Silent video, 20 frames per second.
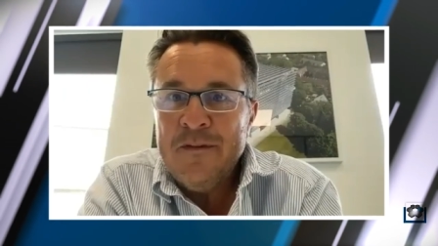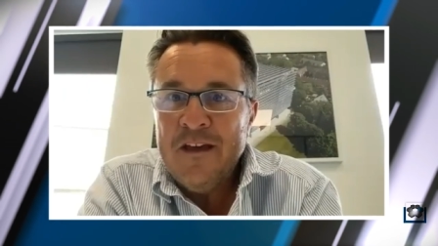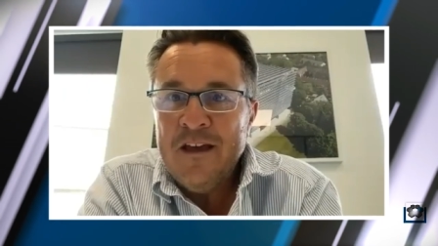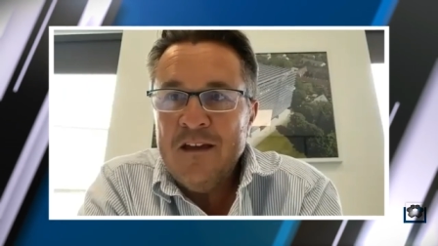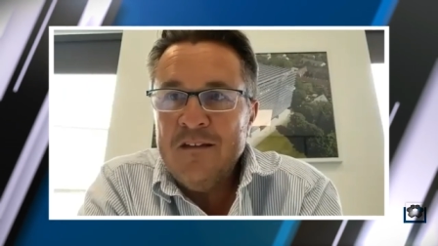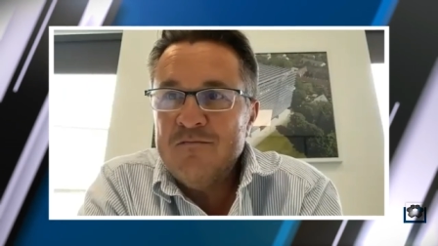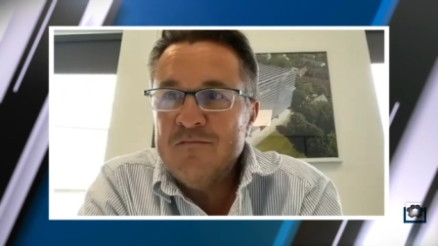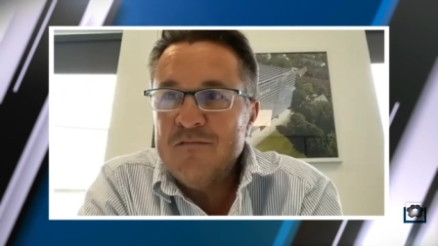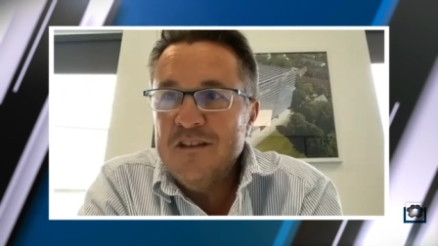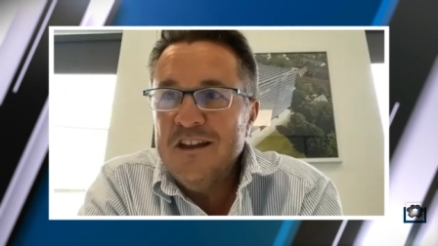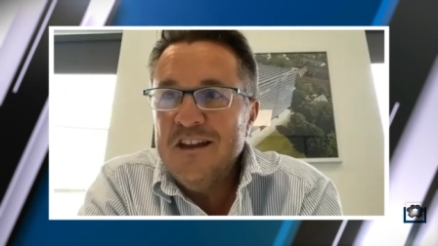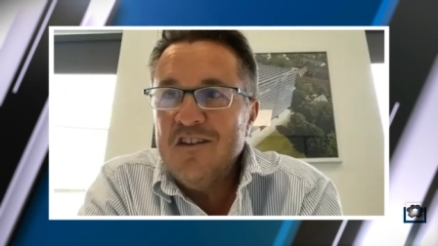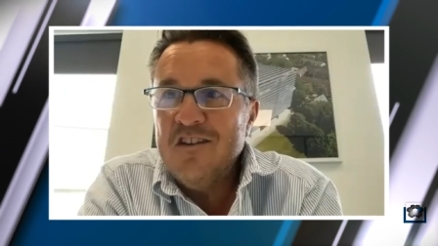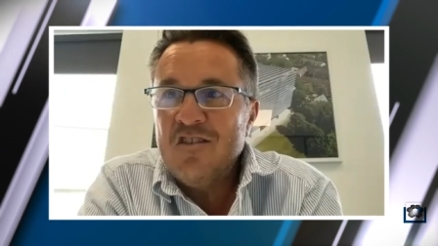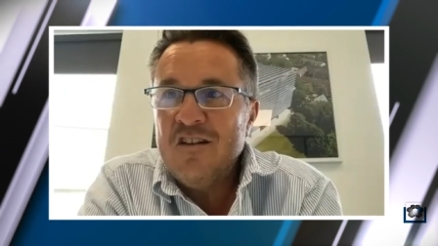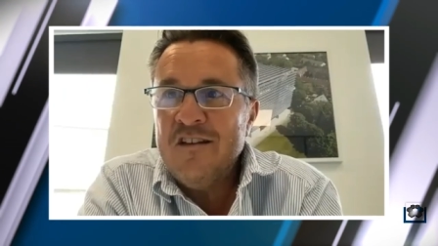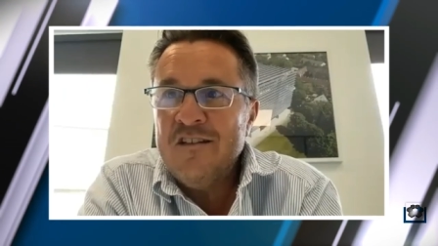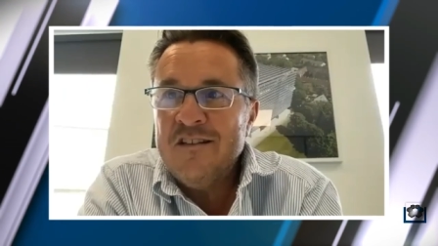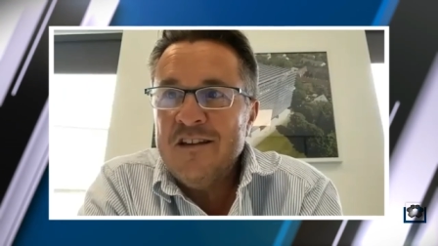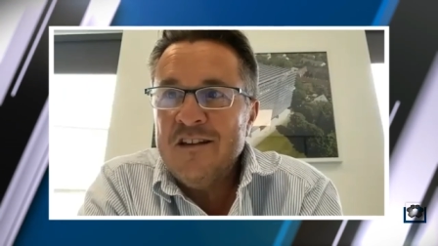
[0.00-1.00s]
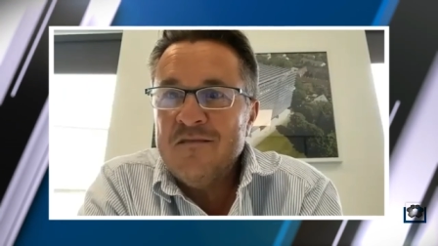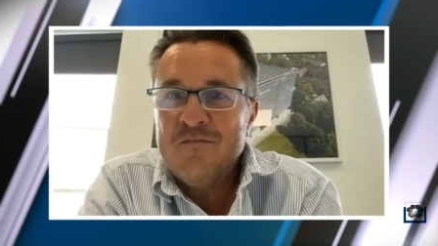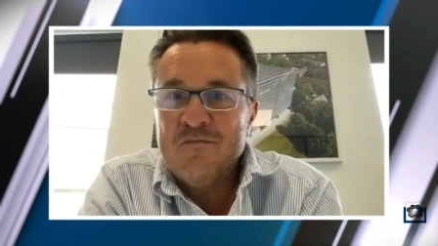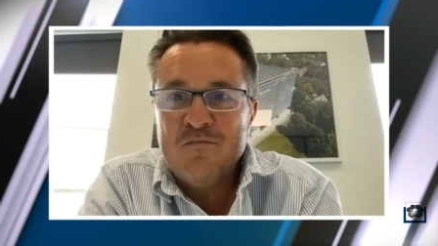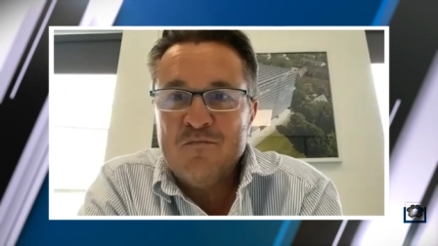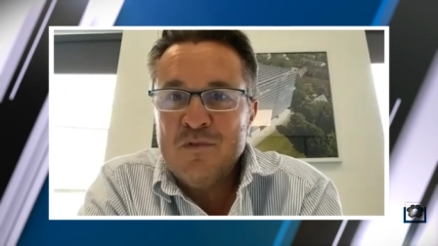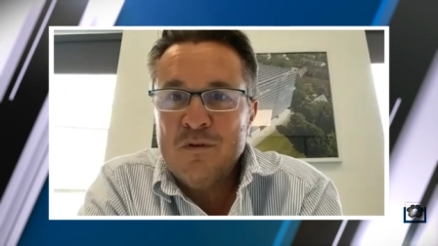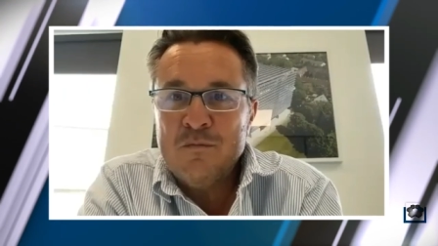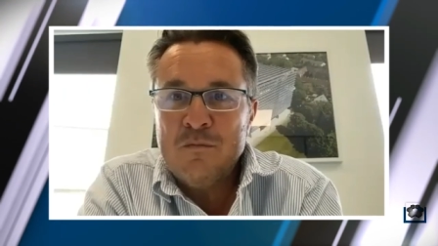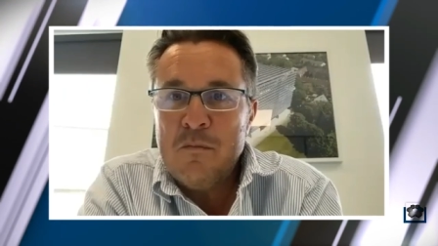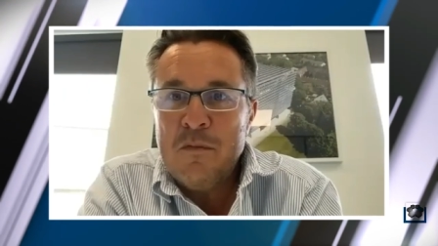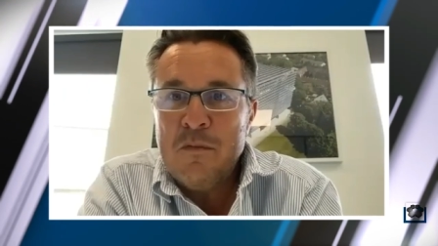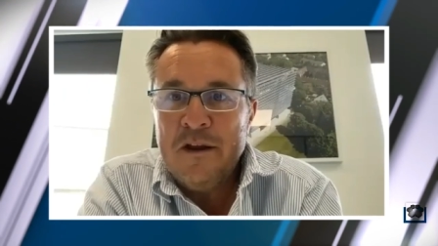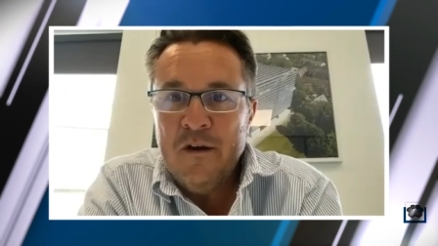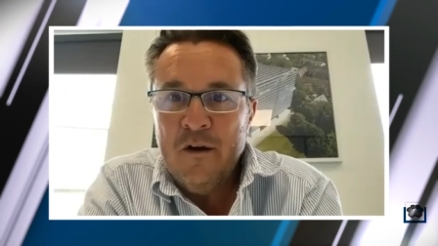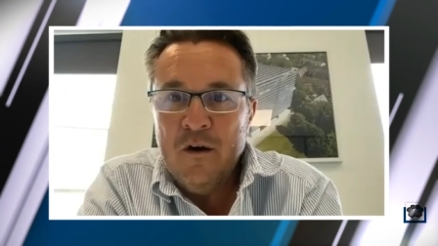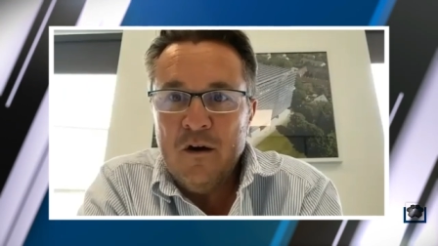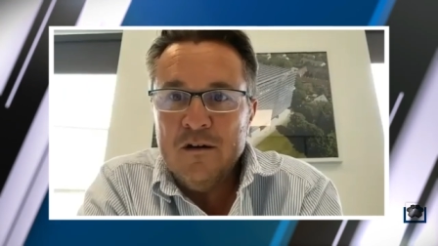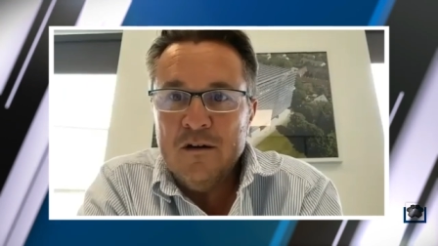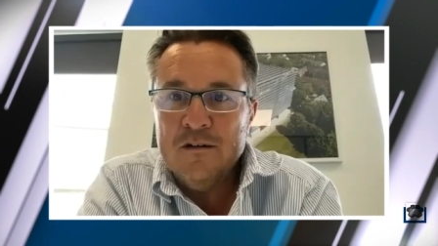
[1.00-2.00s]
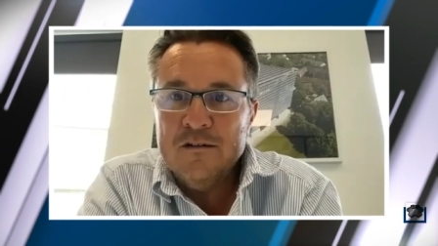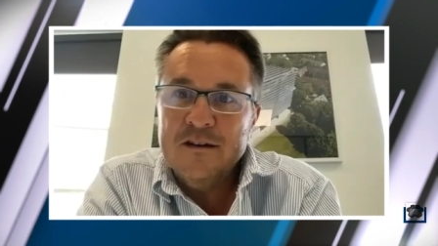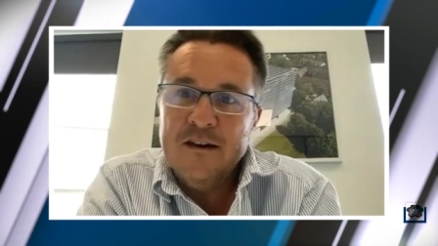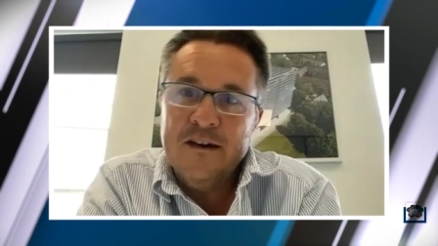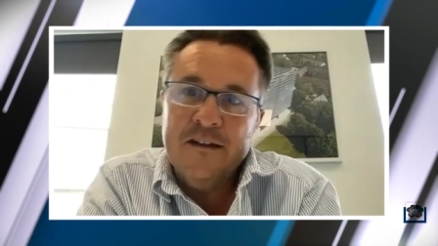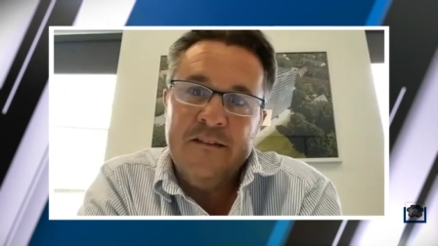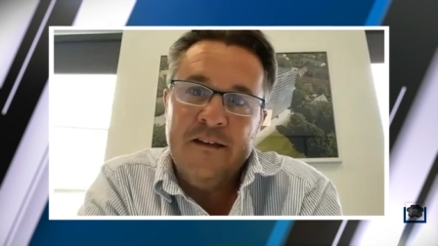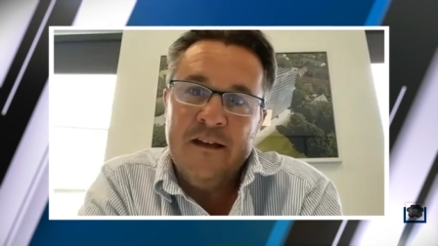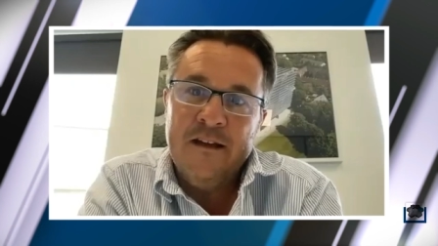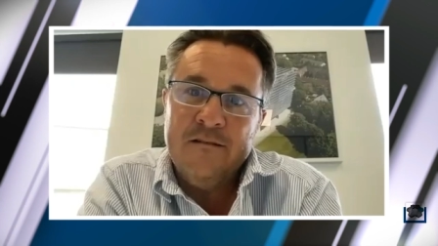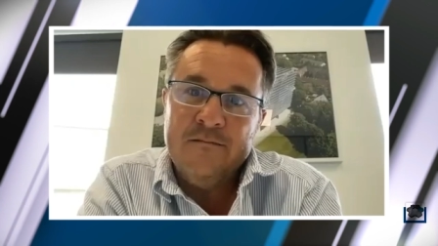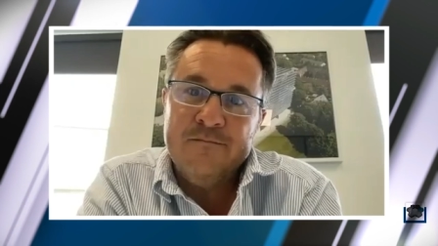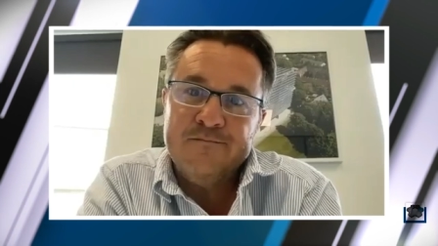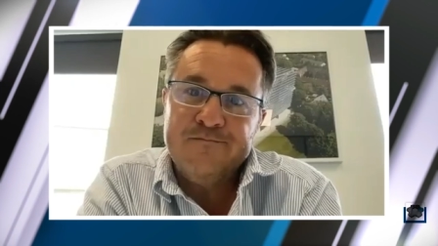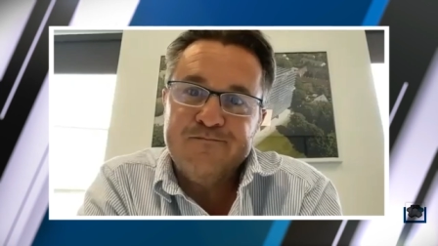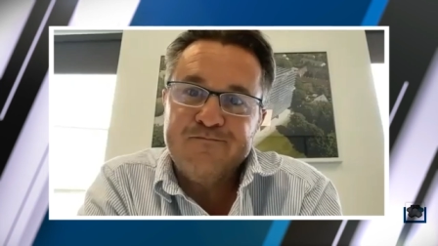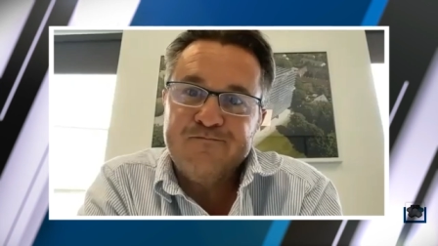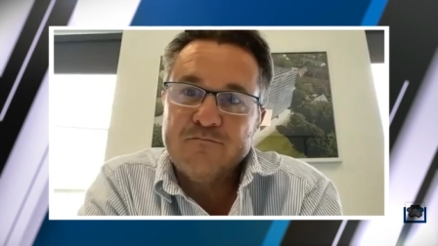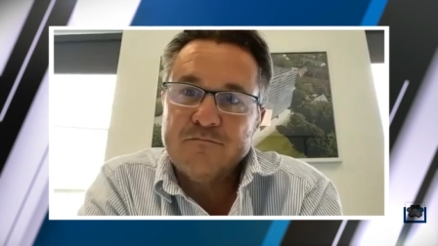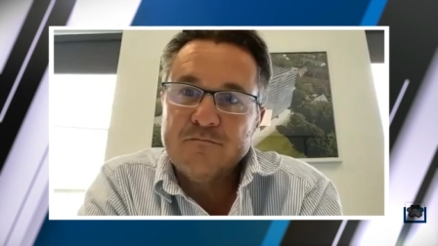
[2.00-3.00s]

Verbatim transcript: and they initially said, "Probably not," and then